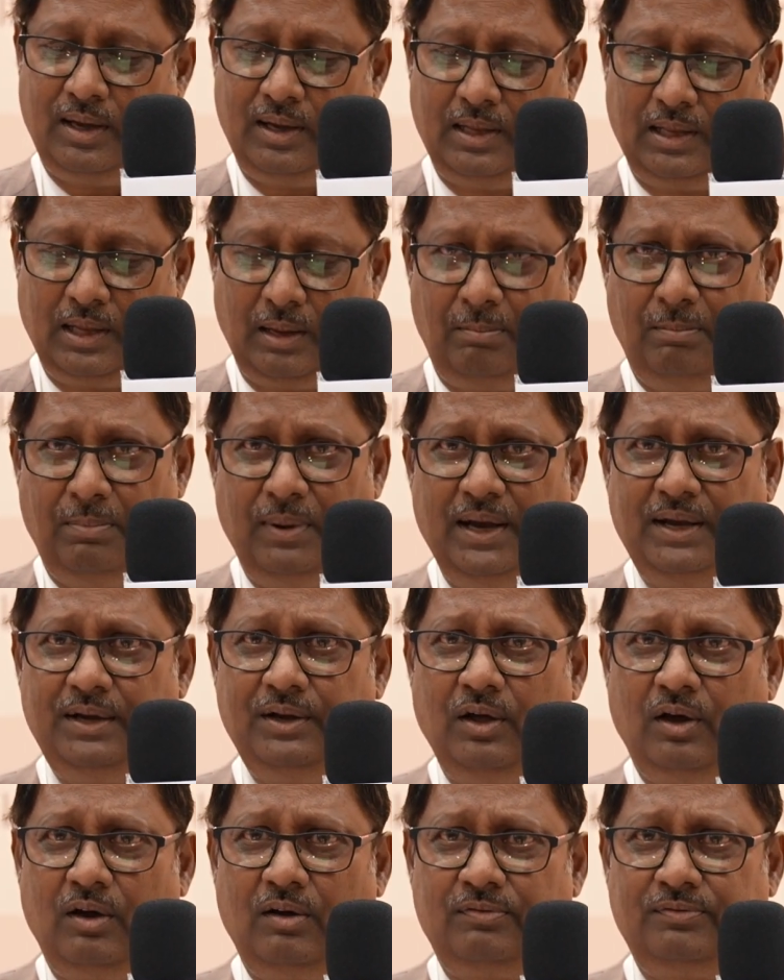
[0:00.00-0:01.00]
a
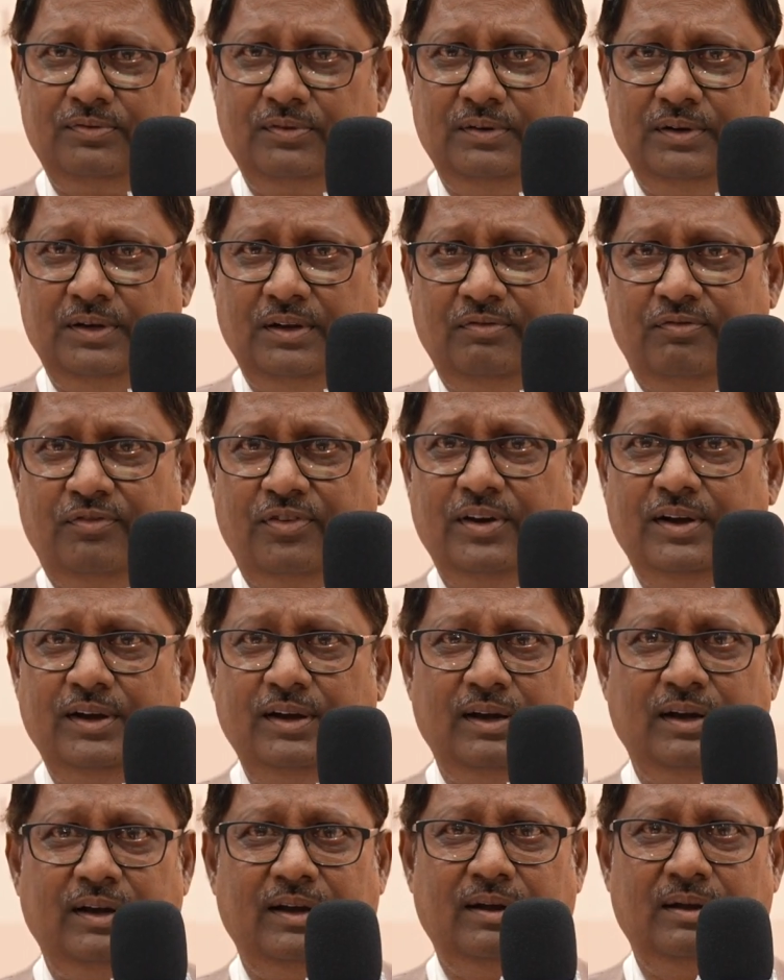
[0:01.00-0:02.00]
blend of
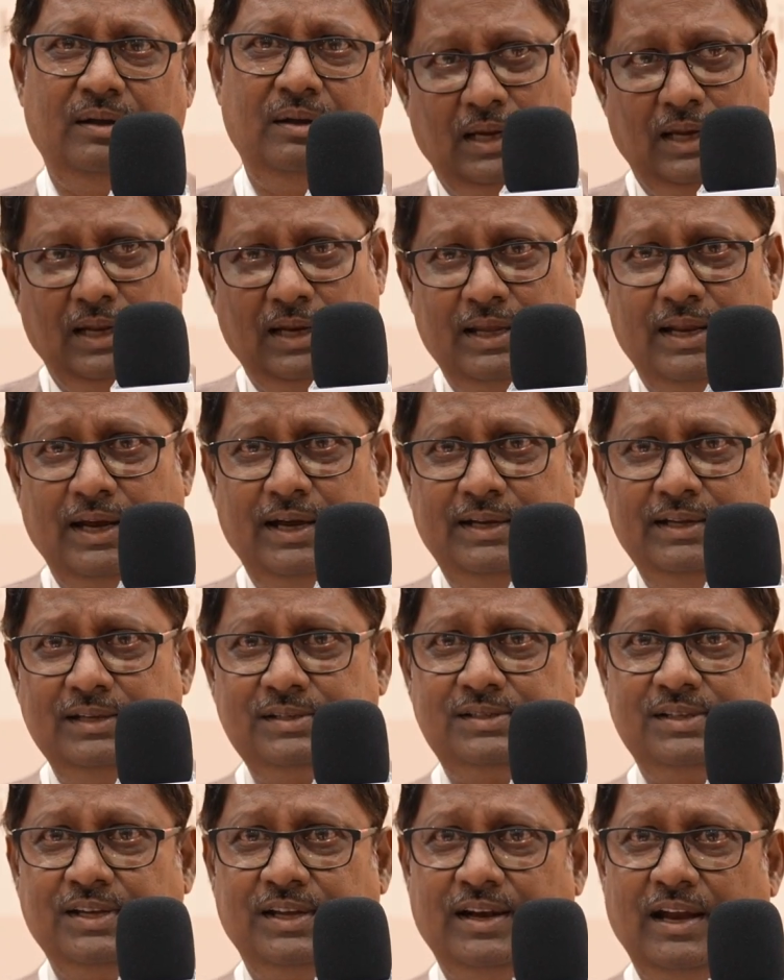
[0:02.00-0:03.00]
different
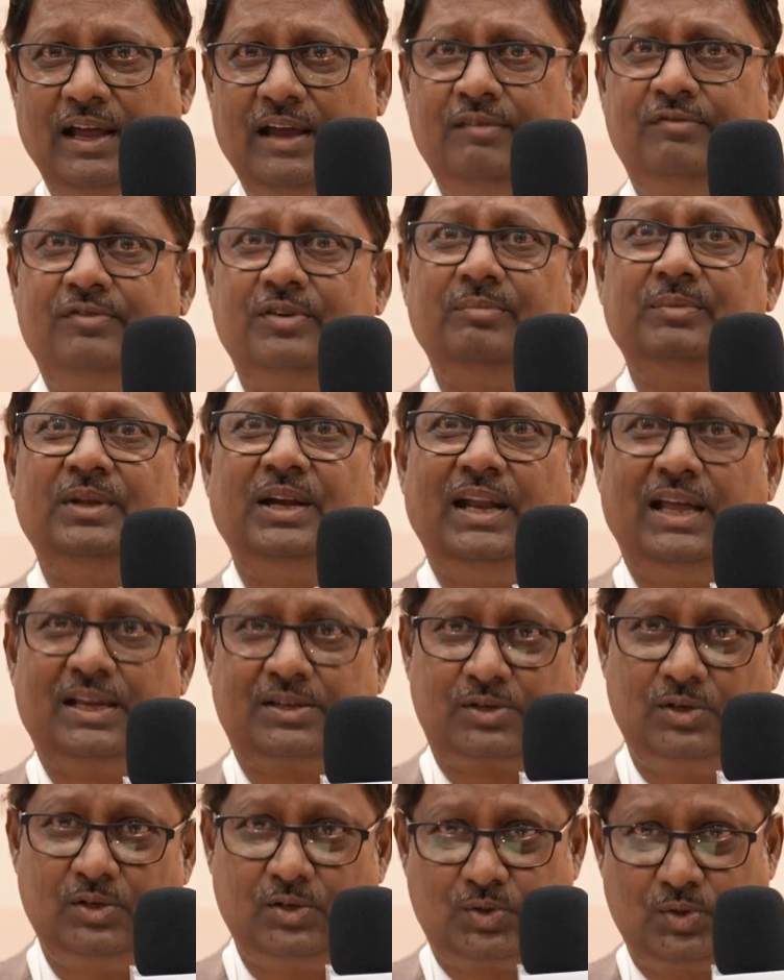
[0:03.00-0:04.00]
ingredients derived from the
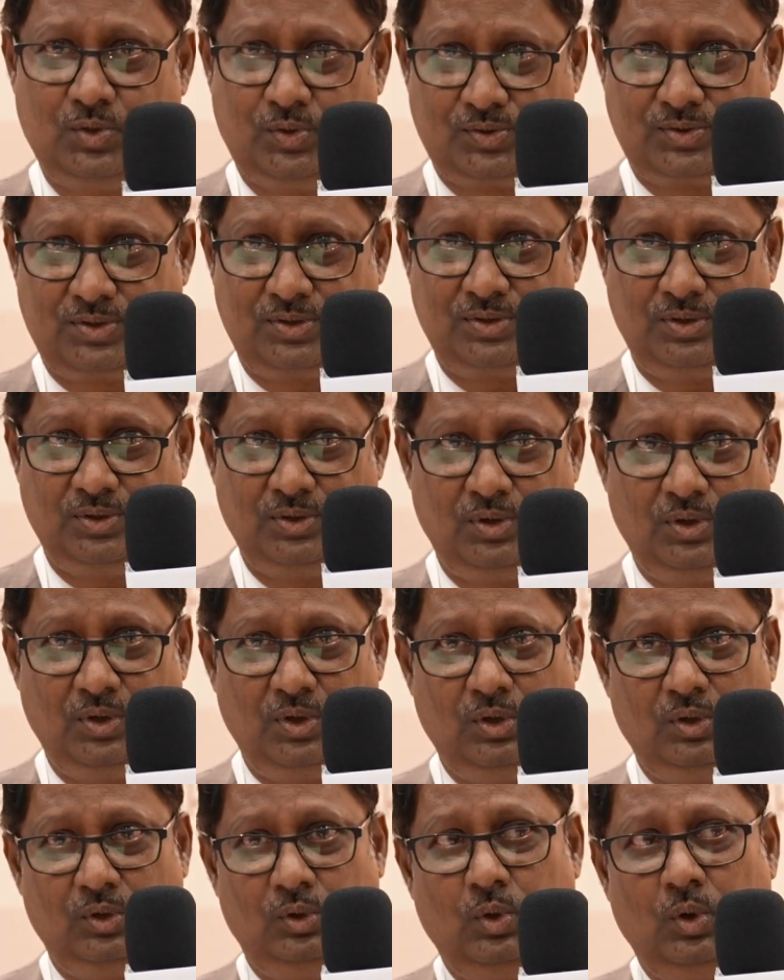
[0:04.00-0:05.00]
natural source.
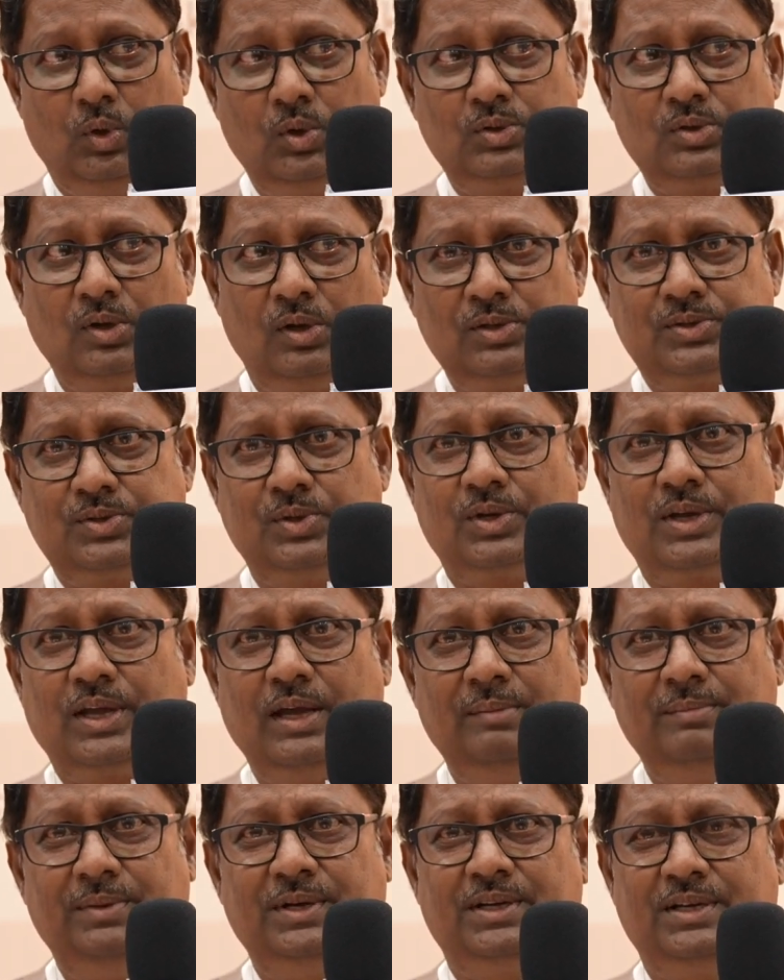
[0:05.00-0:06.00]
Those also
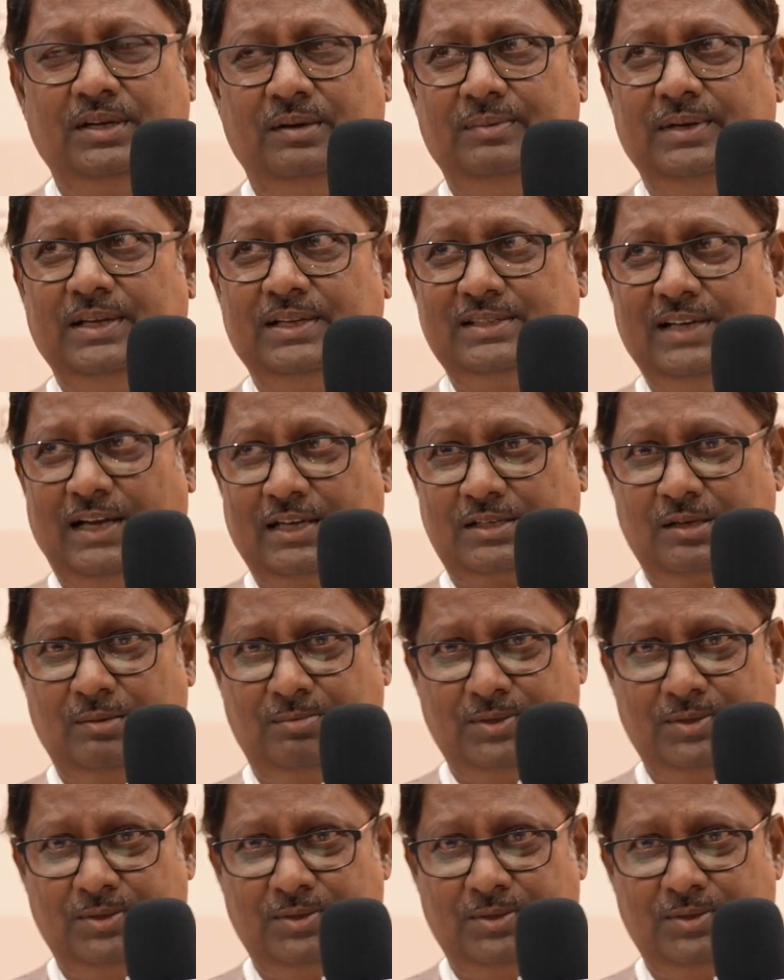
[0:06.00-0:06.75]
can be termed as natural